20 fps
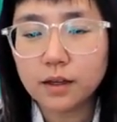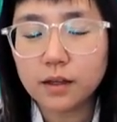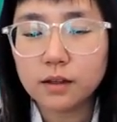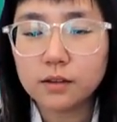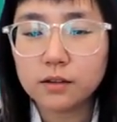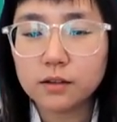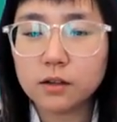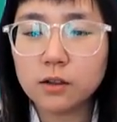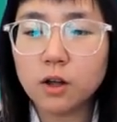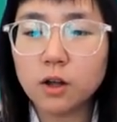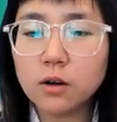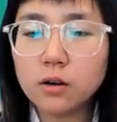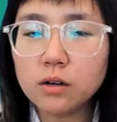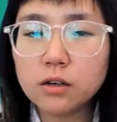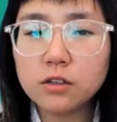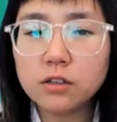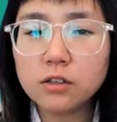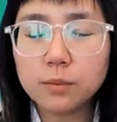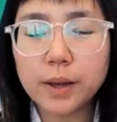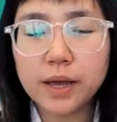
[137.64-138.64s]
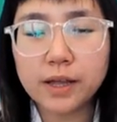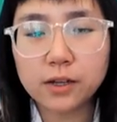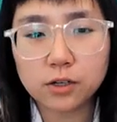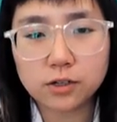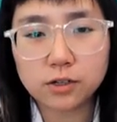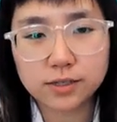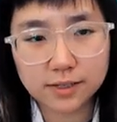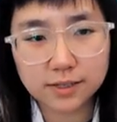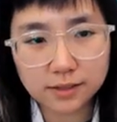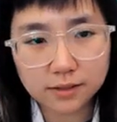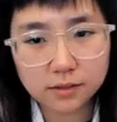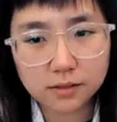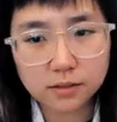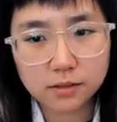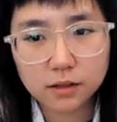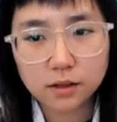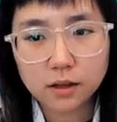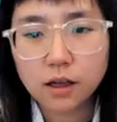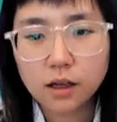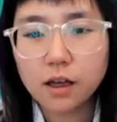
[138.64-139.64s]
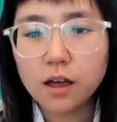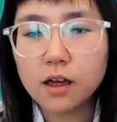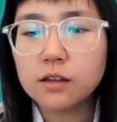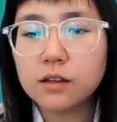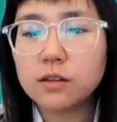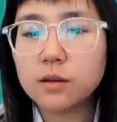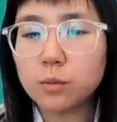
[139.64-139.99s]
The longer the batter sits, the